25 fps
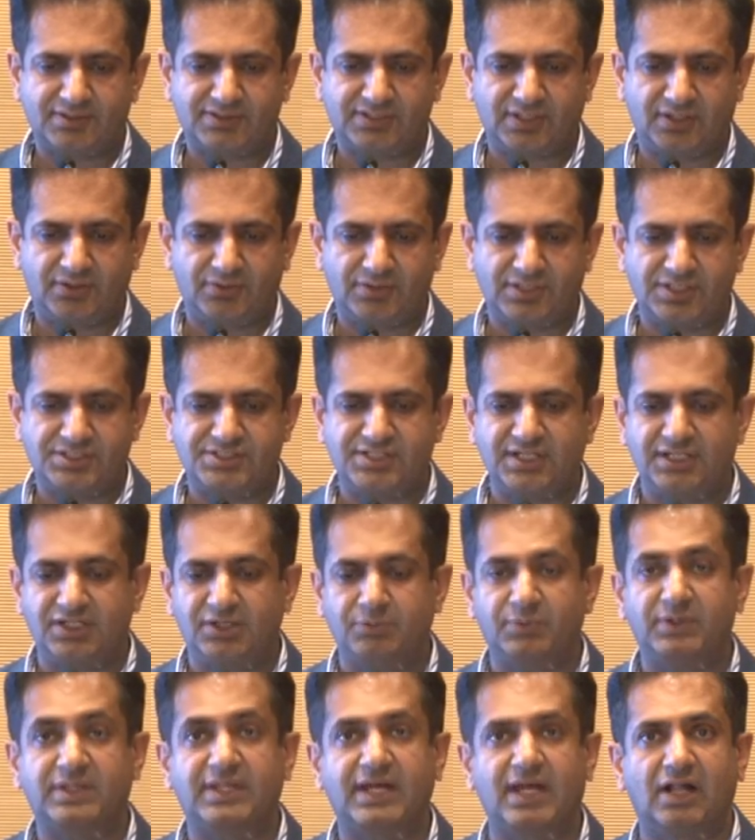So continue
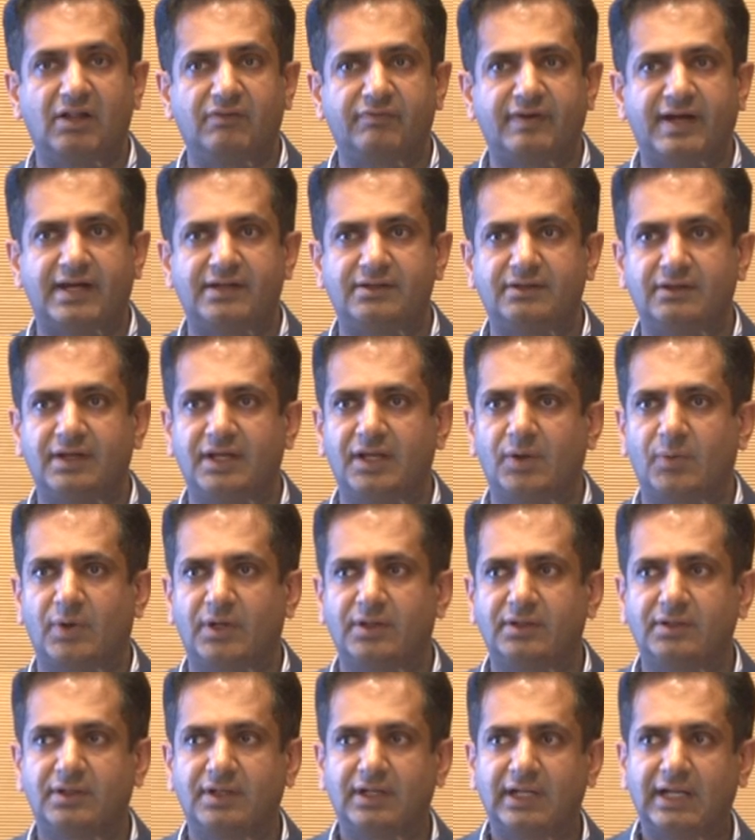with the LVAD,
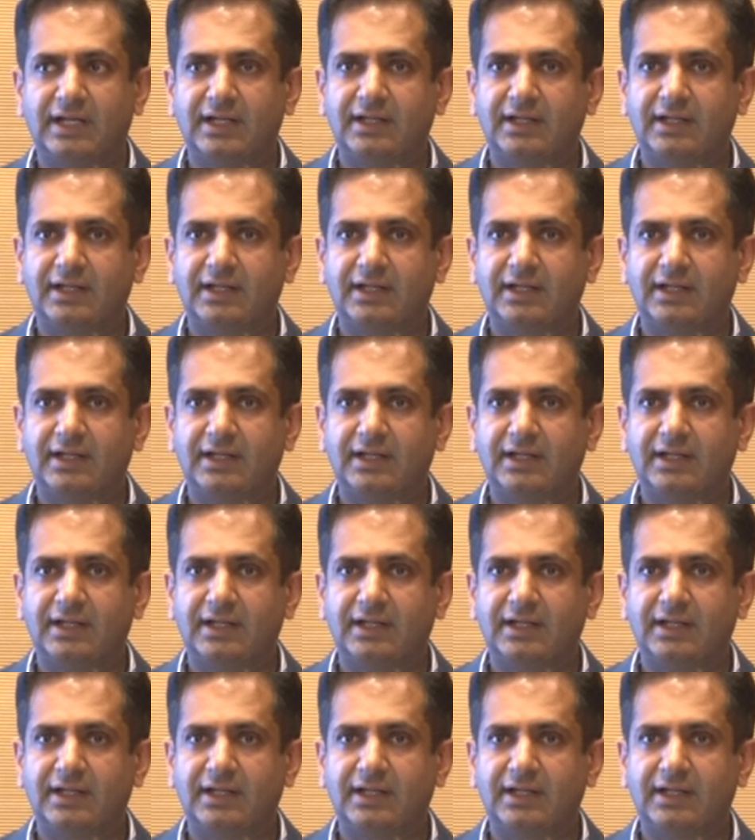anyone?